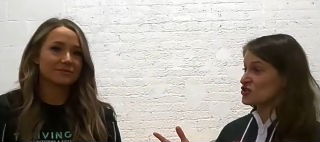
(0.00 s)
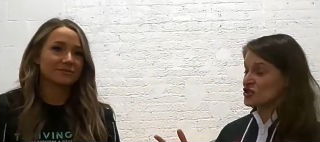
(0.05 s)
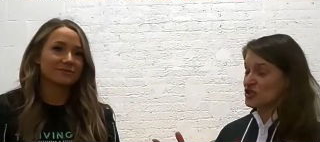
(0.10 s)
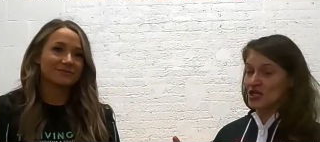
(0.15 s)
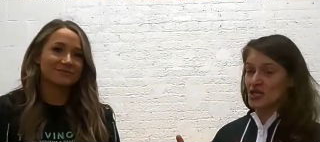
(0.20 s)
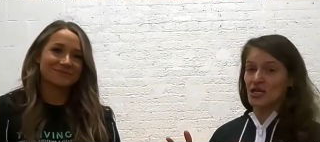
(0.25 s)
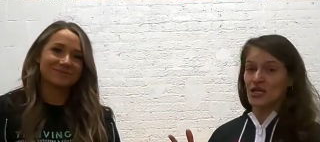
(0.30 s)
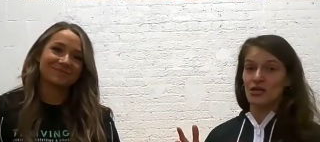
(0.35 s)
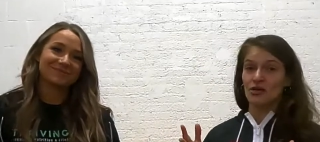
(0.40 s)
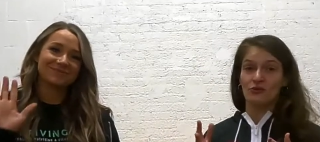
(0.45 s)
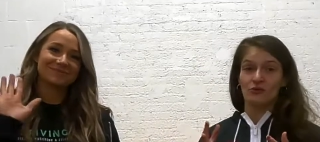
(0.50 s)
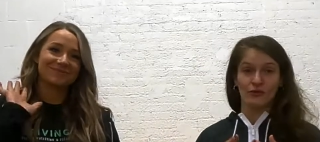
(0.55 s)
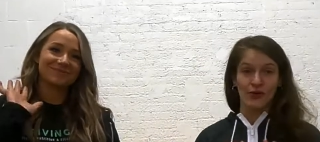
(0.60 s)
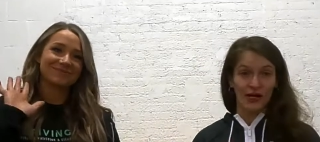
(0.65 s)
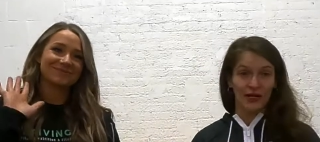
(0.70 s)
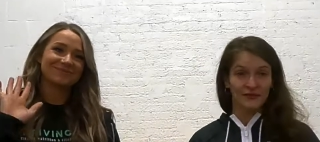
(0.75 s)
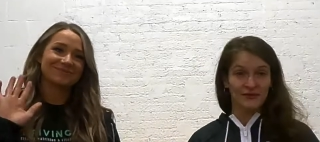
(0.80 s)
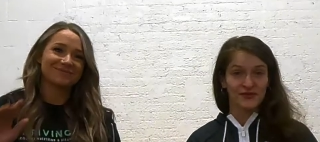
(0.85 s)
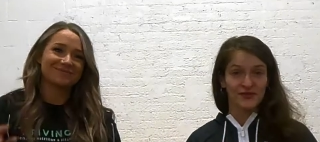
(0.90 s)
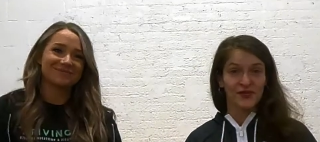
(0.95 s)
Speaker 1: She
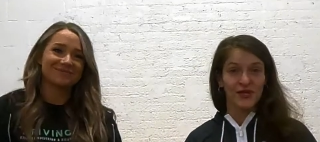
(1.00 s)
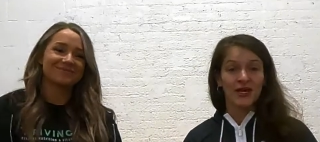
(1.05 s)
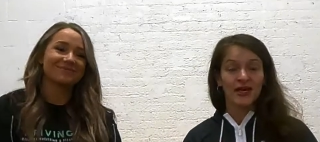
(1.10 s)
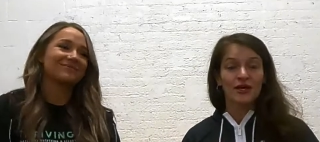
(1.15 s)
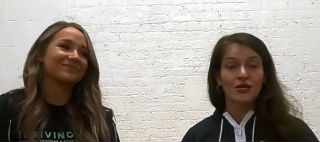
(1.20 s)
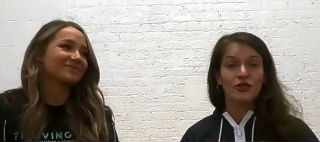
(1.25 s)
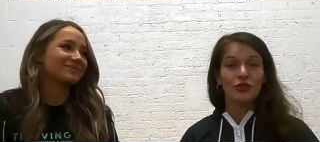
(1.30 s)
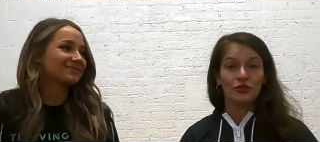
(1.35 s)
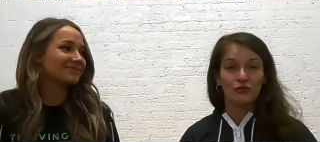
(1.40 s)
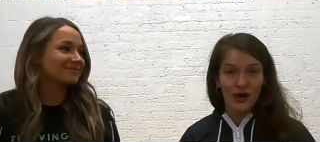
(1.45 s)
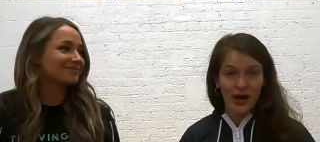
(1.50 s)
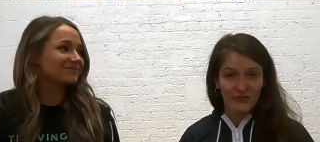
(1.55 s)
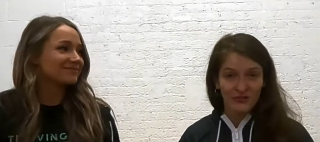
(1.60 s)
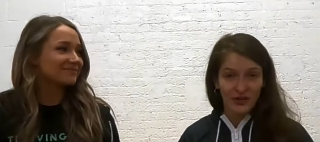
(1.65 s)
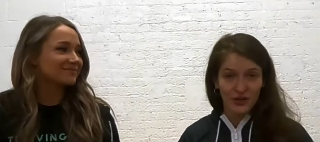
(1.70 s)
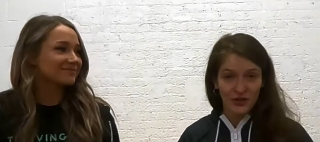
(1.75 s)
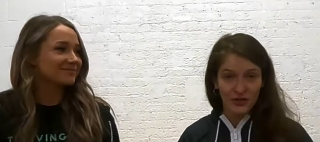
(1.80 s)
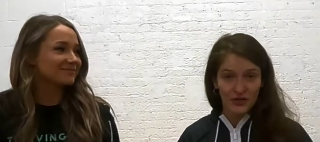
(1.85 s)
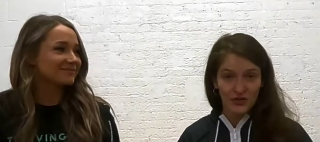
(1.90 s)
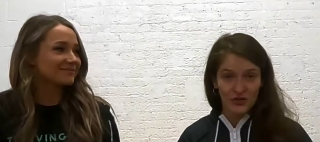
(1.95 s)
runs
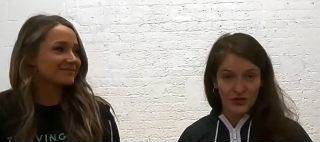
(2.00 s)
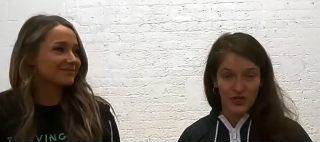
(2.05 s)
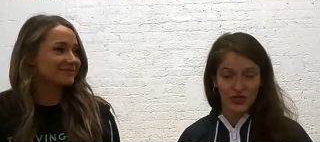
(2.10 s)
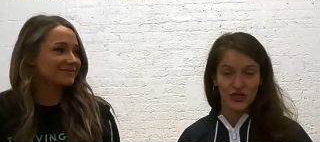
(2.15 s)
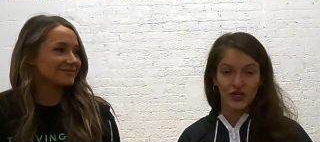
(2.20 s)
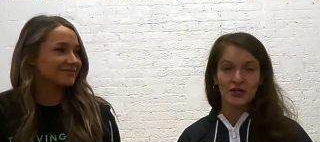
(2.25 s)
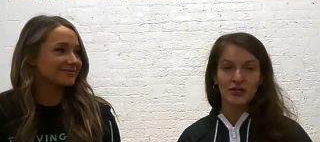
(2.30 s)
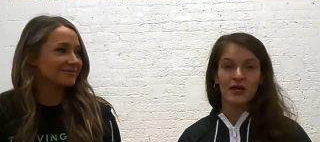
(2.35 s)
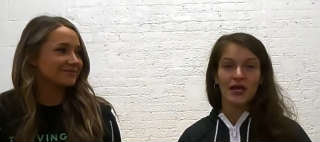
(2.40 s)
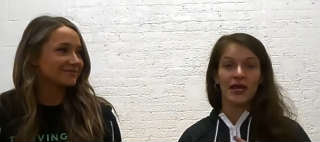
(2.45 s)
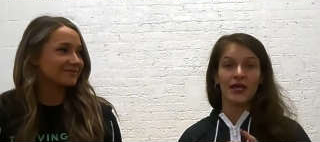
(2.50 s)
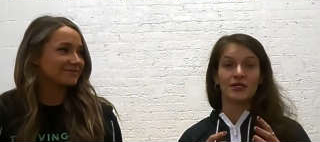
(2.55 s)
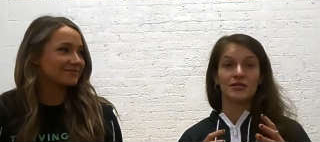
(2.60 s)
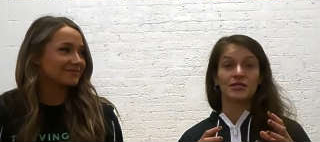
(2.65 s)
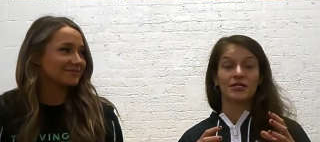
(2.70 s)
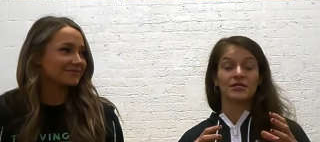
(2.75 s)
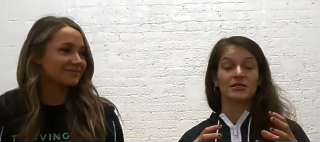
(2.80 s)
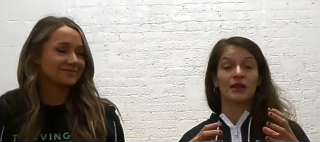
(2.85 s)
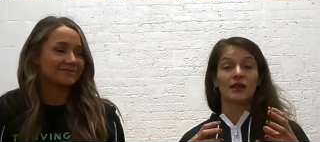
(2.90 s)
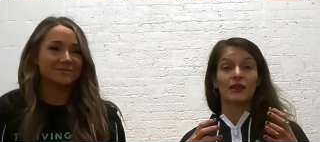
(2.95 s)
Thriving on Nutrition
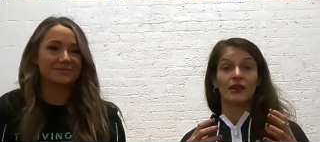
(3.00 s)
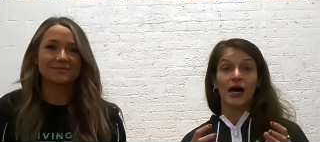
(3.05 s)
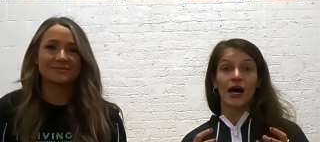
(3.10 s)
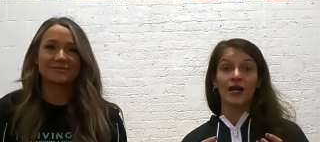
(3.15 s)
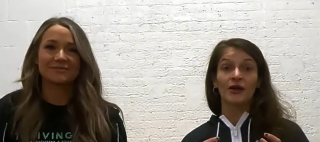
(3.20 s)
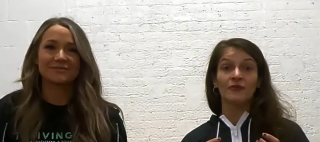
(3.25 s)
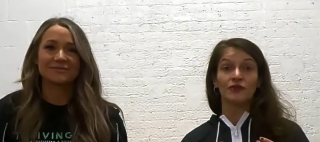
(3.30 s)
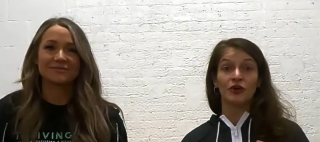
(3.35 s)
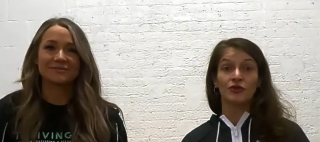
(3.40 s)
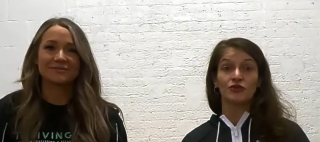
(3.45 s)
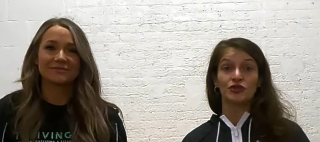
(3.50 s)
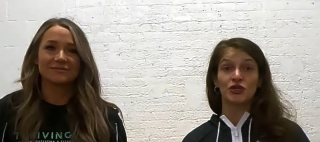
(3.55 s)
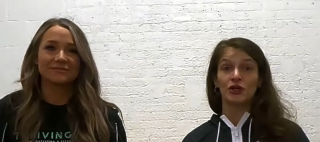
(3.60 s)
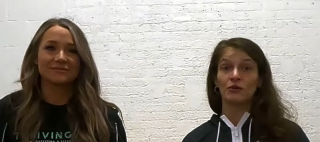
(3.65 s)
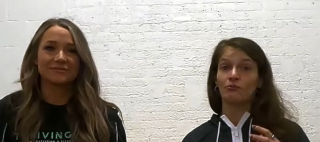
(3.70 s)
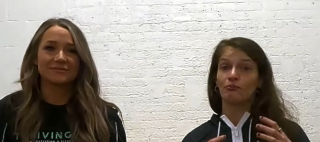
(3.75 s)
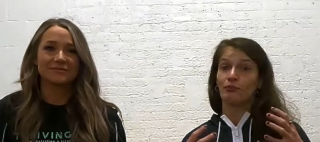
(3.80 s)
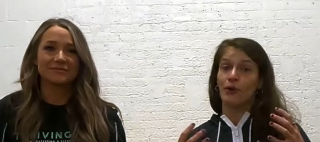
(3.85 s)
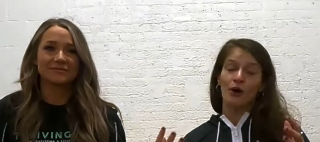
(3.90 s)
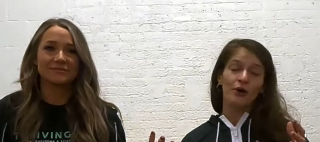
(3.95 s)
and does a lot of
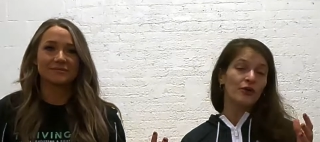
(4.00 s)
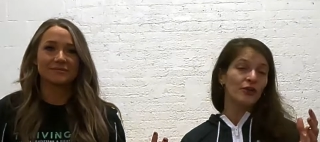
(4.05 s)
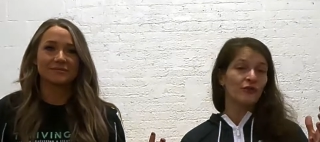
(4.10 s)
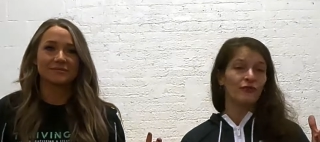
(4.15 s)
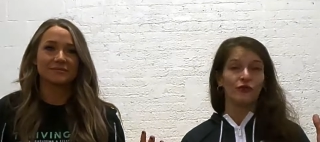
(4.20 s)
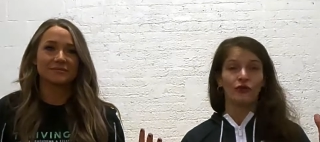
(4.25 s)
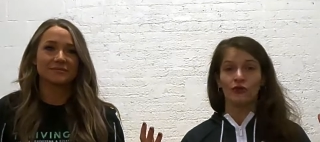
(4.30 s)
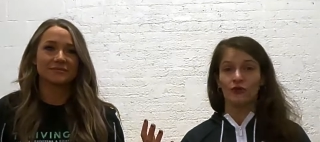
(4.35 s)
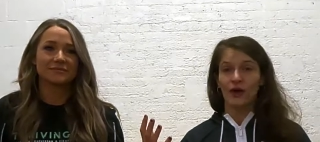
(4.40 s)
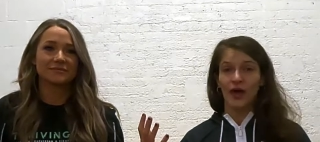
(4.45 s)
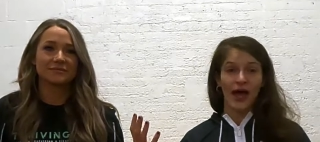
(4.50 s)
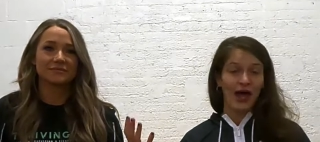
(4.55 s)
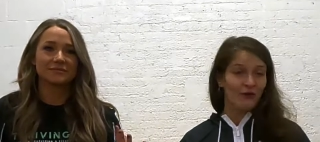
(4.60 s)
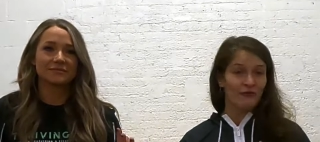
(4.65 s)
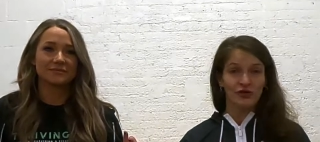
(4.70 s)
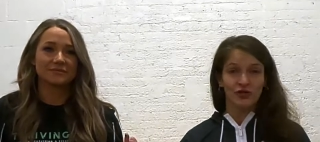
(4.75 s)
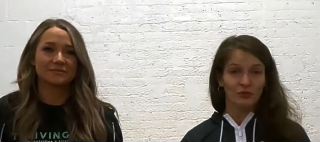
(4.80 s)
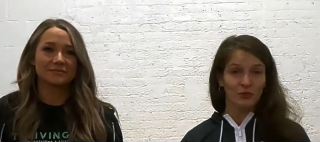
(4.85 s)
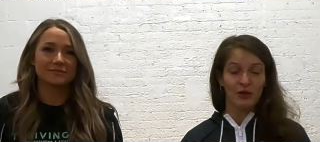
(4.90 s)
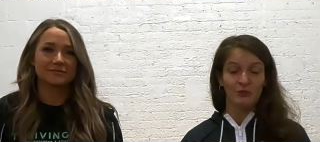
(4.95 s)
coaching both for
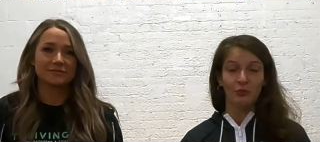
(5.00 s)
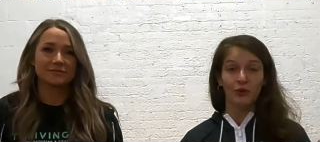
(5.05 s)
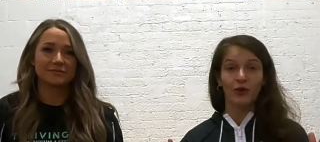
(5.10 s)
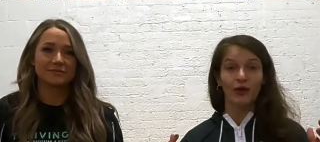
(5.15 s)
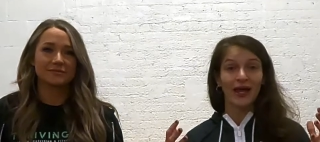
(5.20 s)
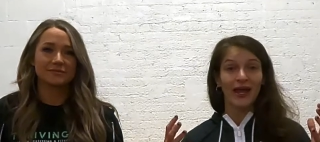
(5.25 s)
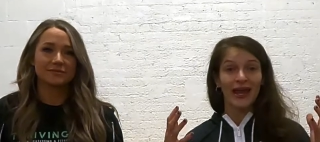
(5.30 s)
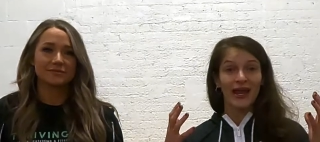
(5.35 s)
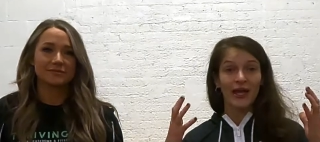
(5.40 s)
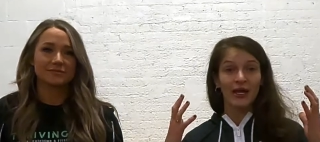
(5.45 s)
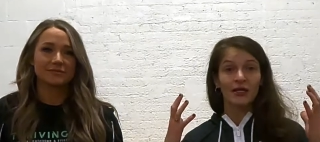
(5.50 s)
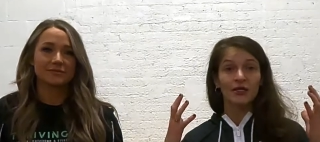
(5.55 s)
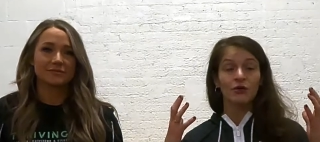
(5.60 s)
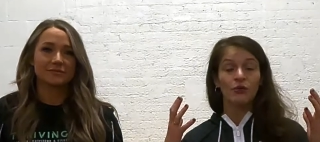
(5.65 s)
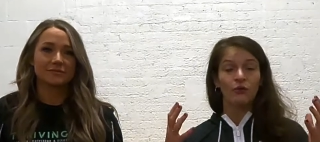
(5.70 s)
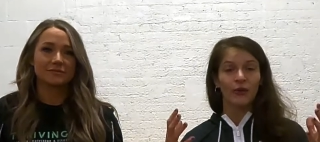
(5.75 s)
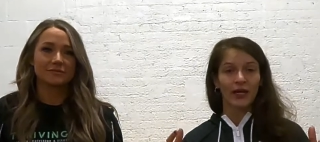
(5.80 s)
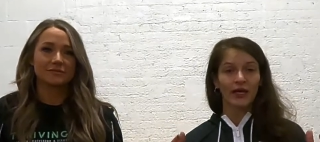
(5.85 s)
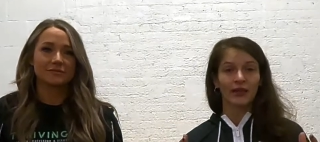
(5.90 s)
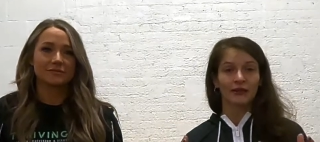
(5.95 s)
average people
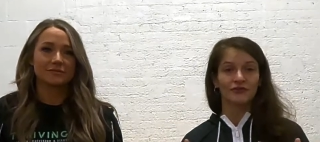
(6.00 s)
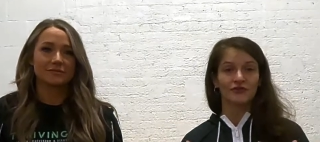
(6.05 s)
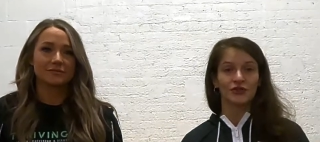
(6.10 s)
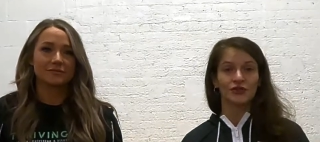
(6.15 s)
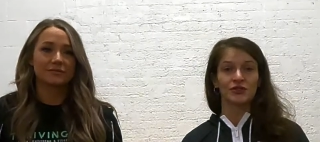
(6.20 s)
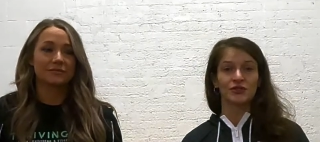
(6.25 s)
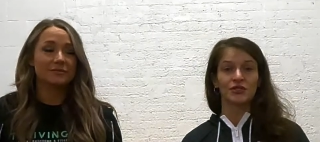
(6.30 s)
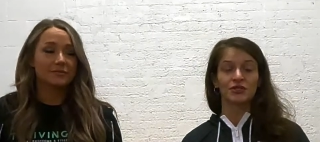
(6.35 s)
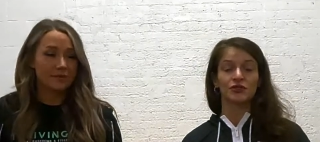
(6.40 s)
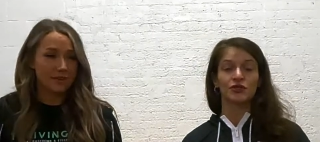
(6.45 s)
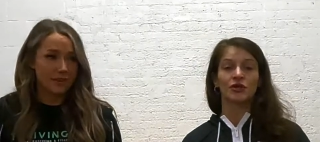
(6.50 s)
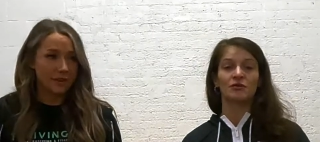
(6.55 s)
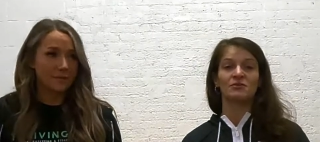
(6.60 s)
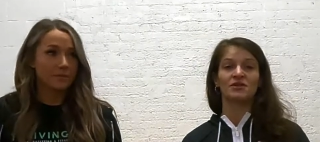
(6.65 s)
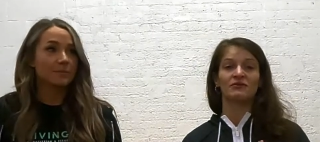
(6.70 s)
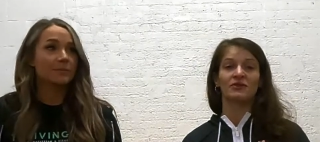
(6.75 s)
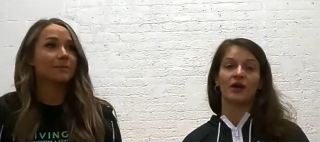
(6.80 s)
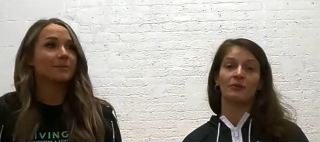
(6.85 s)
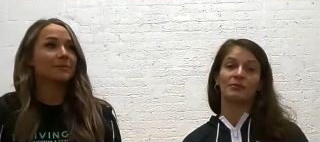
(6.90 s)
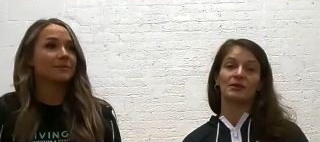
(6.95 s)
and weightlifters in
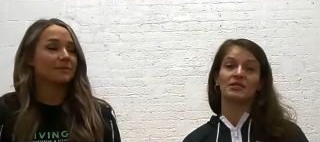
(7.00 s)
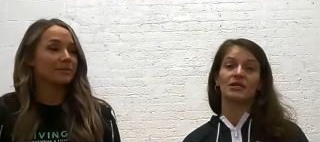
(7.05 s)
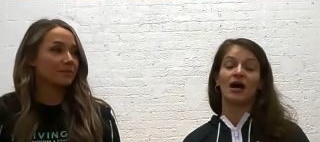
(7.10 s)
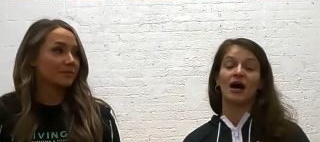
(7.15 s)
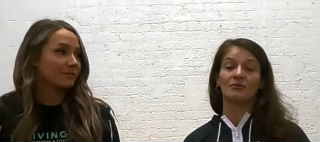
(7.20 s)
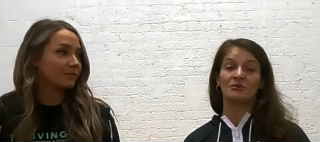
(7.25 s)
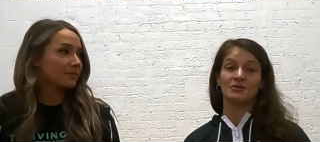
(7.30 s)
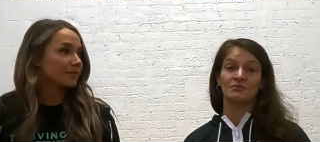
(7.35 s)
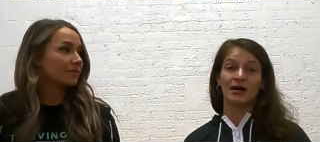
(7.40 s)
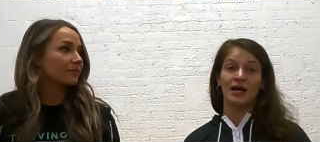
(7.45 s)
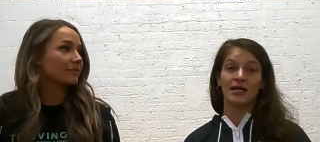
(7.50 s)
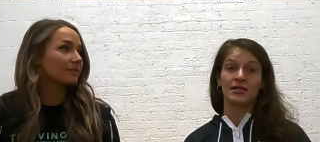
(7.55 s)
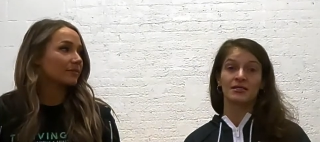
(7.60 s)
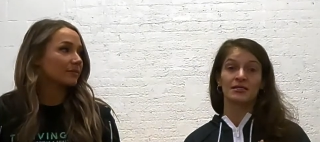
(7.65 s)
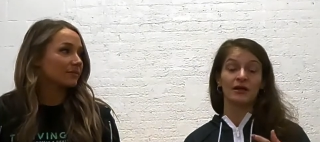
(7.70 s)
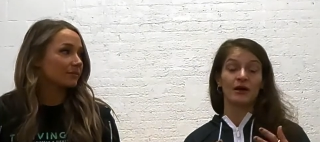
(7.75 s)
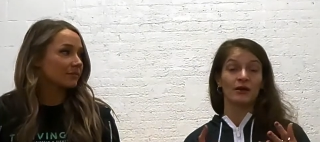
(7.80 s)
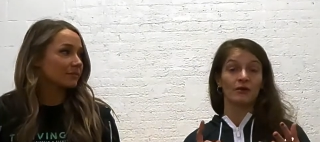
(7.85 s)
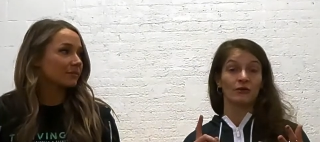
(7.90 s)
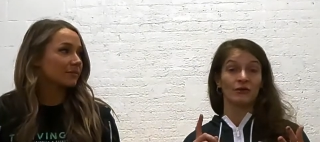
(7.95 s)
terms of helping to
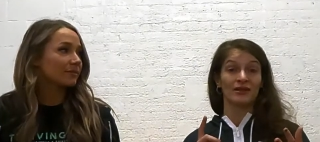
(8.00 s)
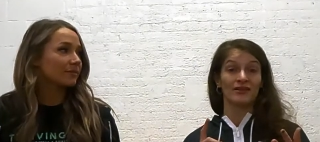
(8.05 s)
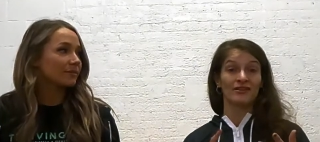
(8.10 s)
optimize not